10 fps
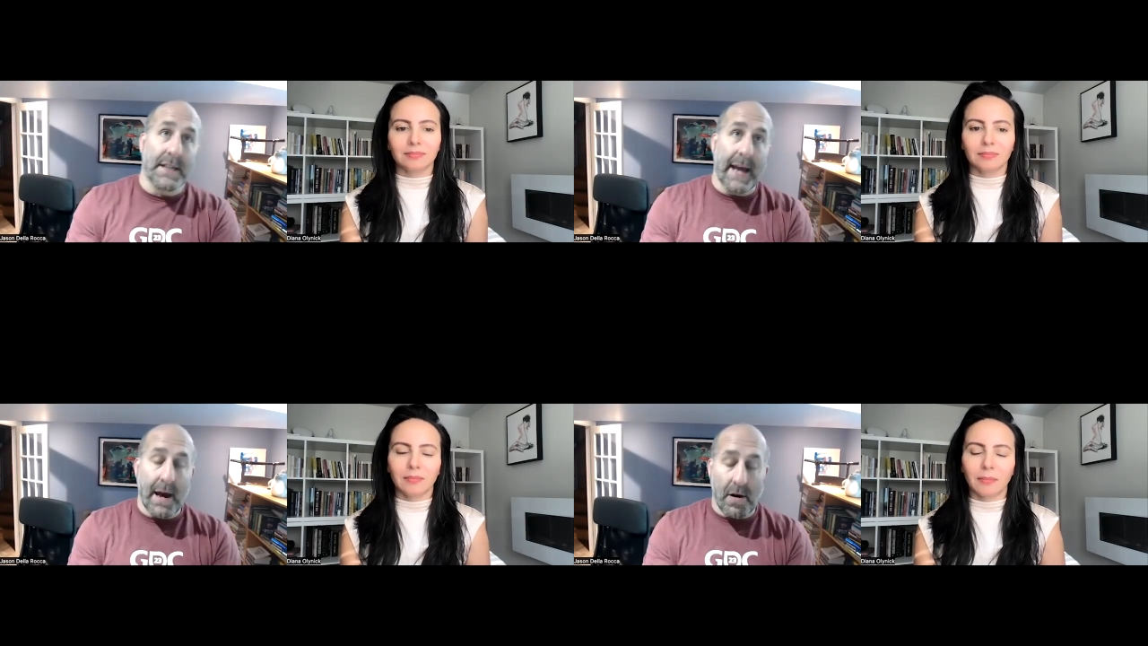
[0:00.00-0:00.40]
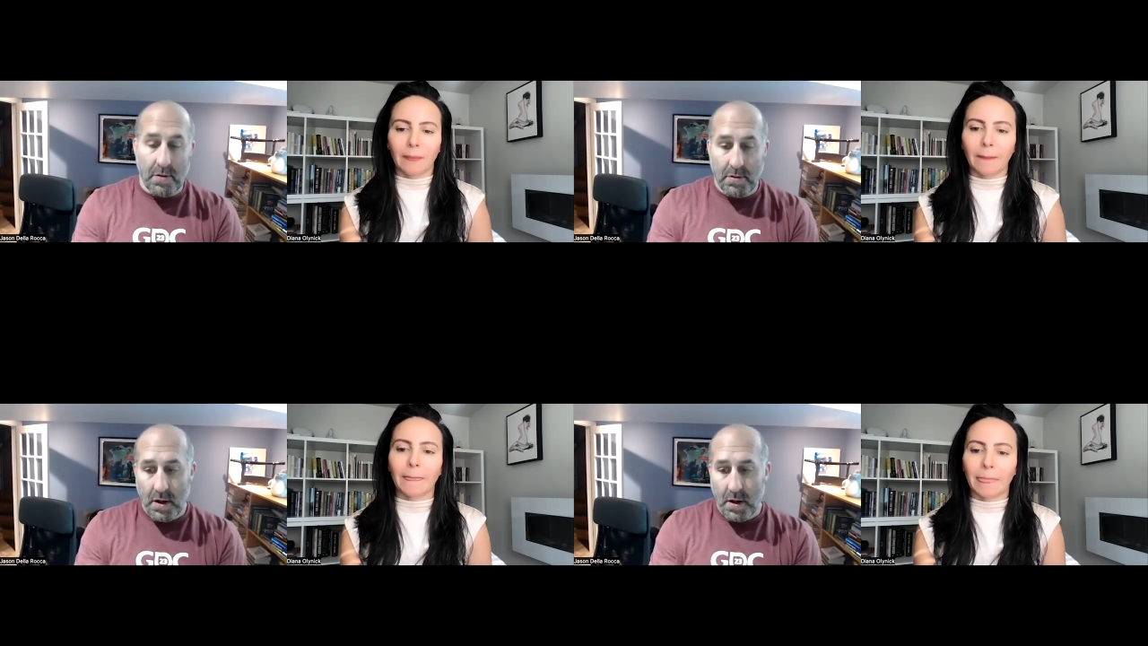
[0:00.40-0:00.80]

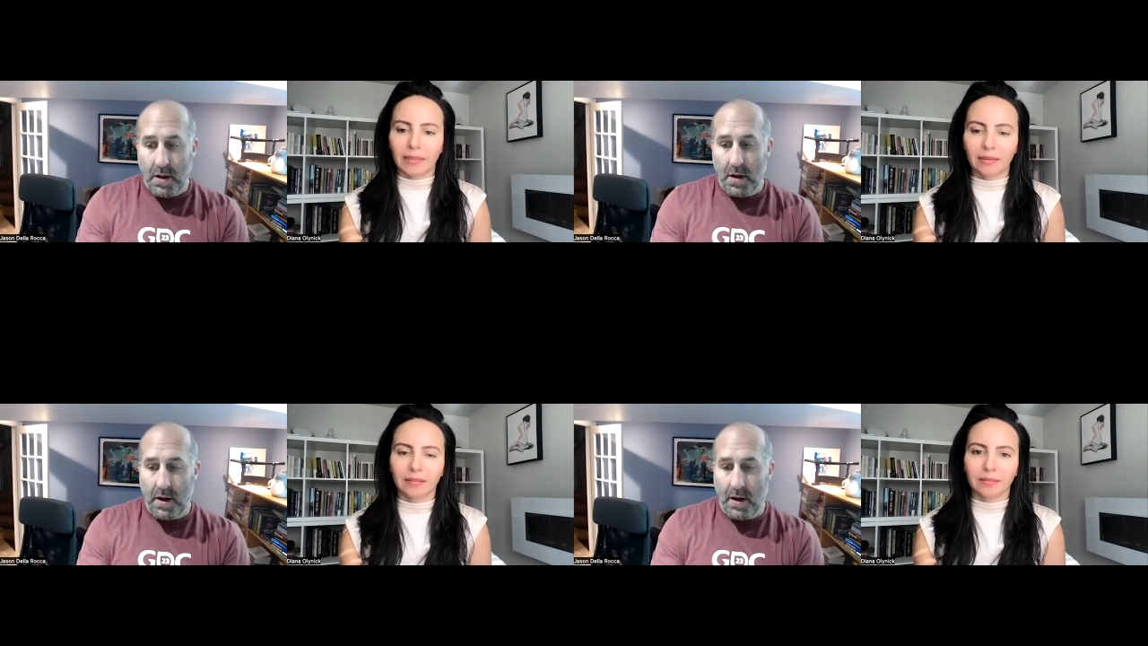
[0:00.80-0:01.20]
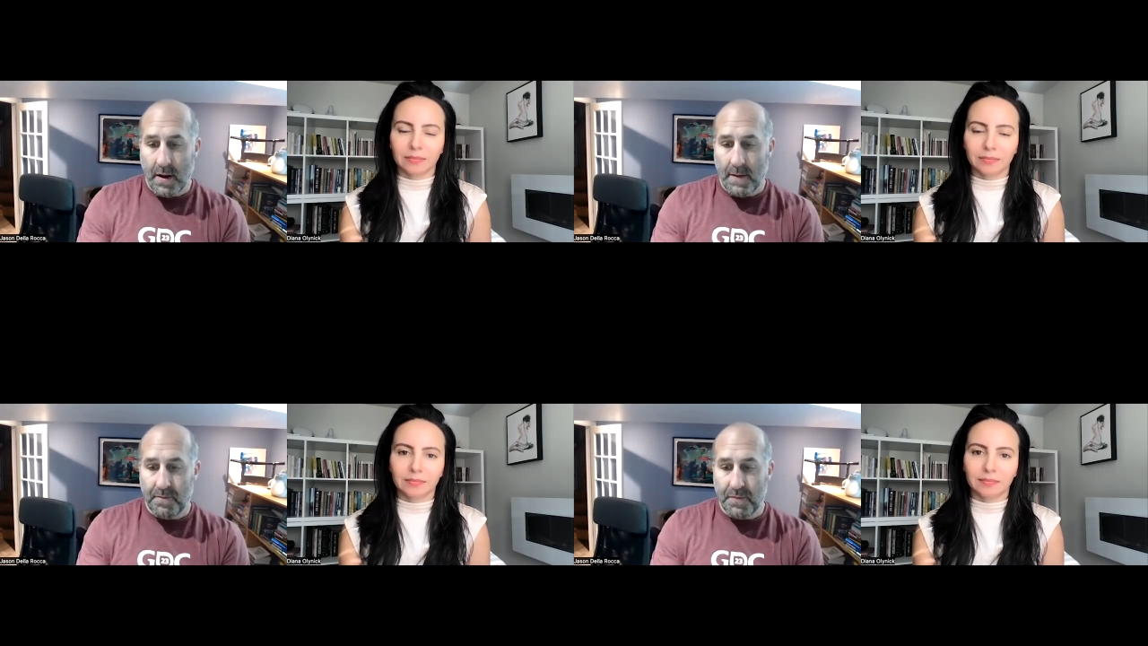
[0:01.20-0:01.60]
Speaker 1: now,
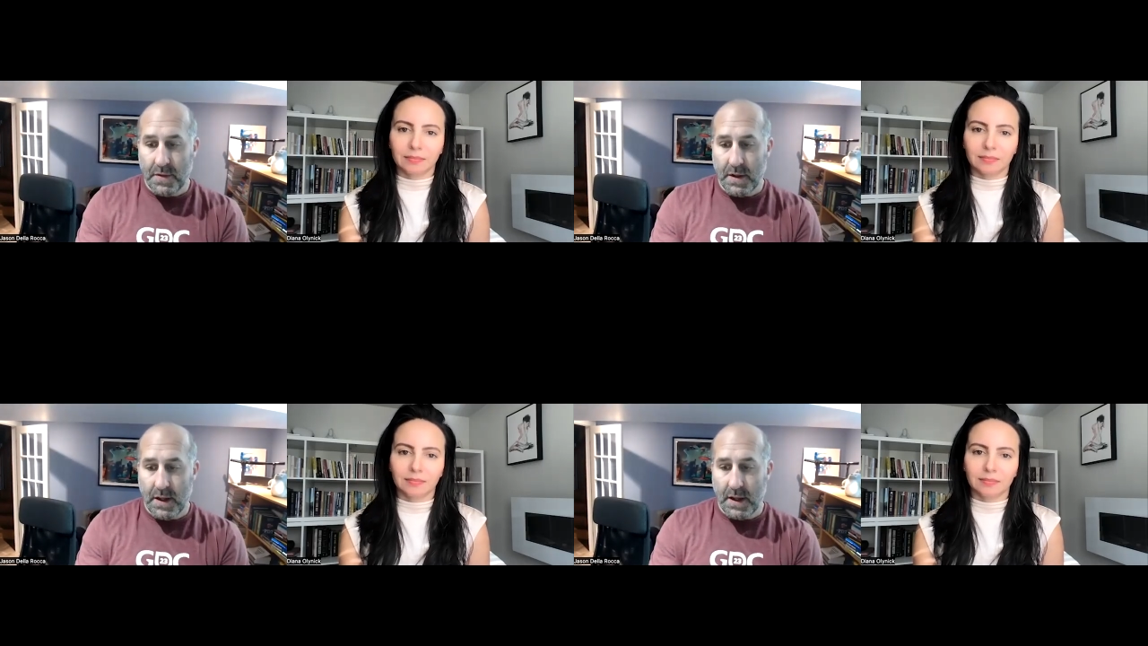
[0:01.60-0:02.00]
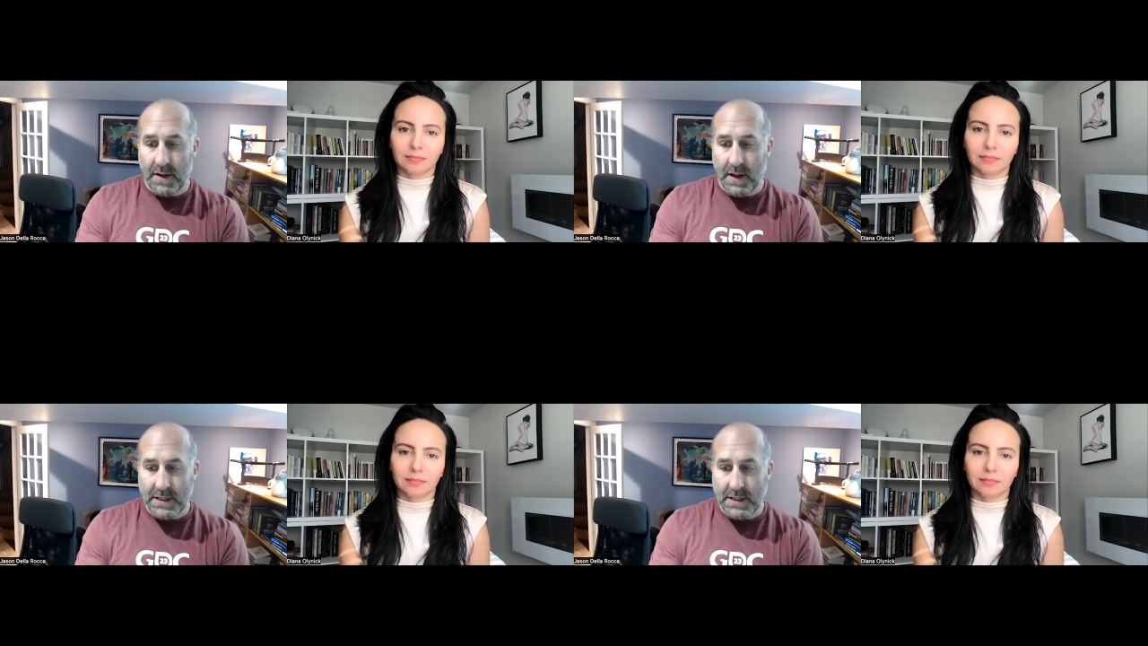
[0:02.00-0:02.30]
um, it,